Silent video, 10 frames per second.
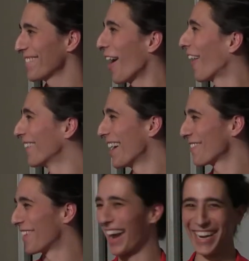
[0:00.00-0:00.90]
Oh,
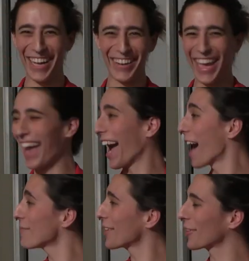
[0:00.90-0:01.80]
never mind. Okay,
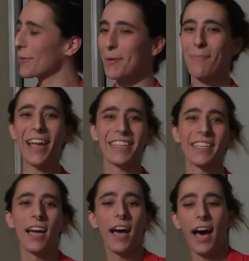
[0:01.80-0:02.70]
I'm the only one
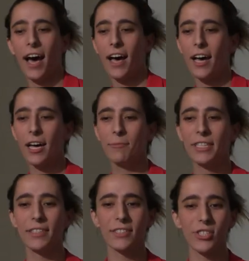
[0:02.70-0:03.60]
mic'd.
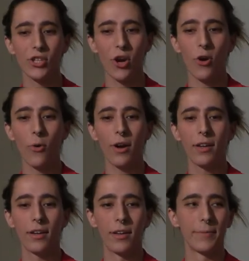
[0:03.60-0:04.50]
Um,
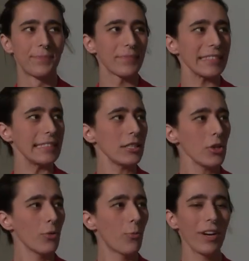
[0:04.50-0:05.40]
so,
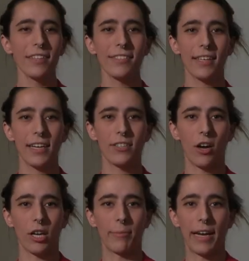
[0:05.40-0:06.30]
what else can I
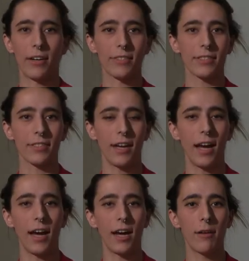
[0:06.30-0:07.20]
talk about?
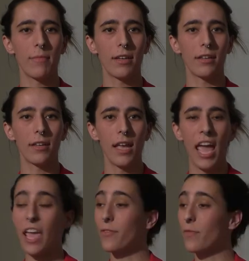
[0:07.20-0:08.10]
Um,
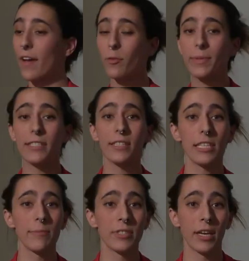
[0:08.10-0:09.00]
if you've ever been to
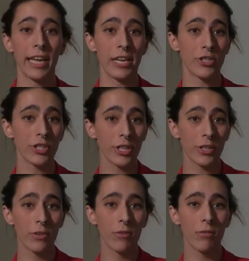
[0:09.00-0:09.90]
the MTUG
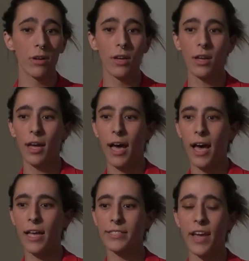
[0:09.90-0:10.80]
HQ,
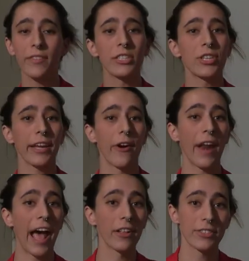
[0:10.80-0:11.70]
uh, definitely check out
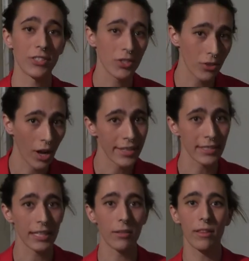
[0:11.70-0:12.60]
Alex's
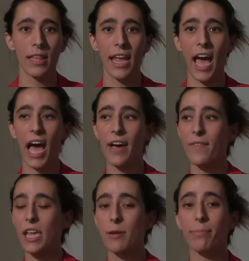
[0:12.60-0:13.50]
Closet. They
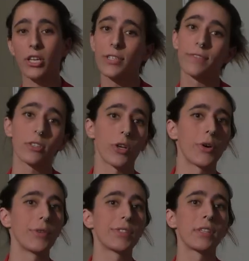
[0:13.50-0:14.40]
have a bunch of
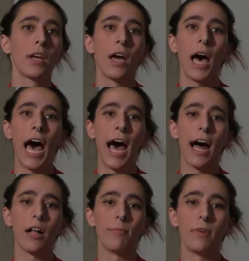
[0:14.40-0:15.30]
clothes
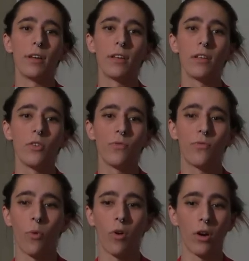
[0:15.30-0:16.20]
um,
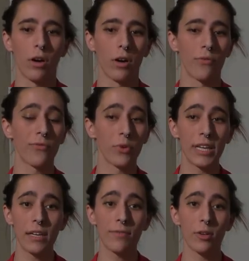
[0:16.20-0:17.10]
for
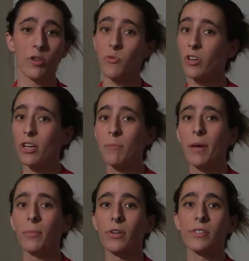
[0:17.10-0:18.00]
free for community
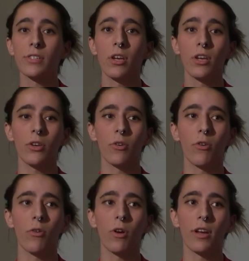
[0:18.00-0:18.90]
members
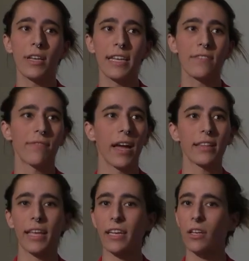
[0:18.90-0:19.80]
who need to
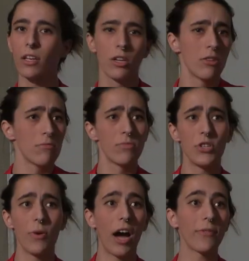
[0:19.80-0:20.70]
find like
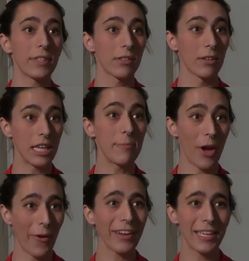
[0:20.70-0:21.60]
new outfits. Keep
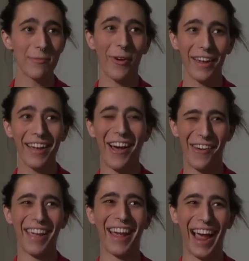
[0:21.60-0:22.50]
going, keep going.
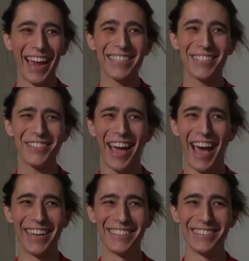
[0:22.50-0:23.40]
Okay, I can do
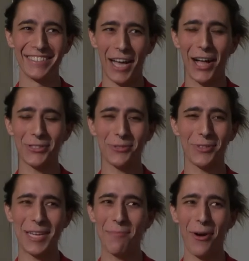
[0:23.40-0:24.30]
that. I'll just
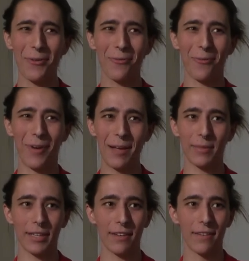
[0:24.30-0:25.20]
keep on
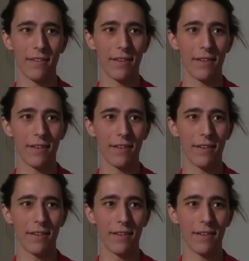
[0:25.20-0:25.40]
rambling.